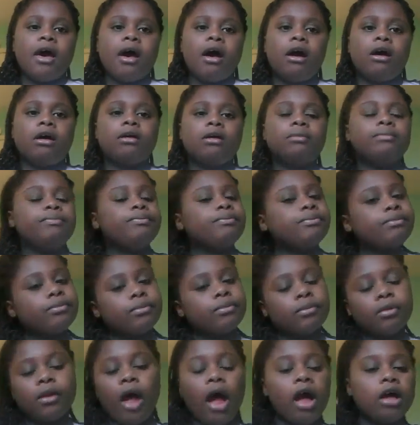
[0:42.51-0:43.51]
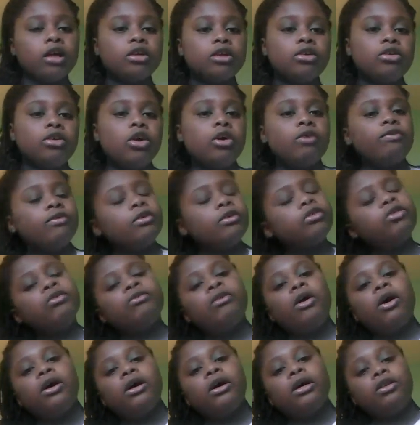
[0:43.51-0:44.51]
So first
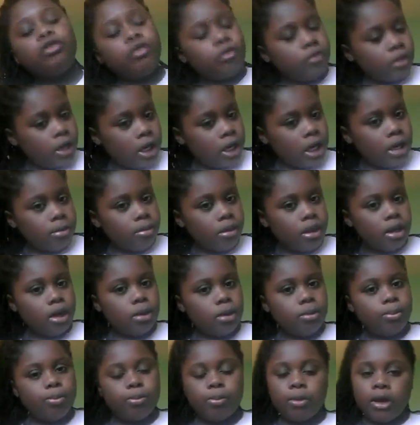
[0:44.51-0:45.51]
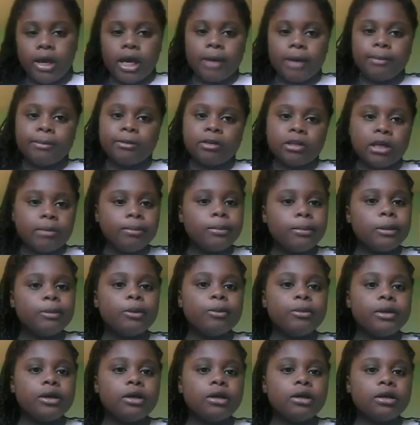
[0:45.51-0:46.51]
of all, it just came in a Amazon
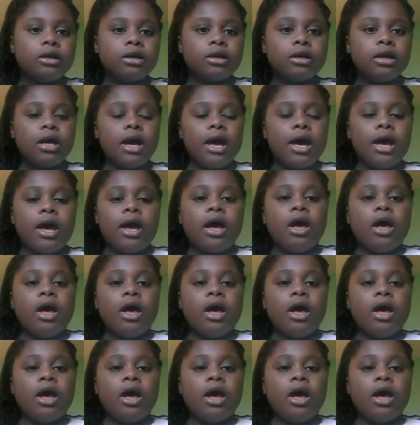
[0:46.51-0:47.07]
bubble mailer.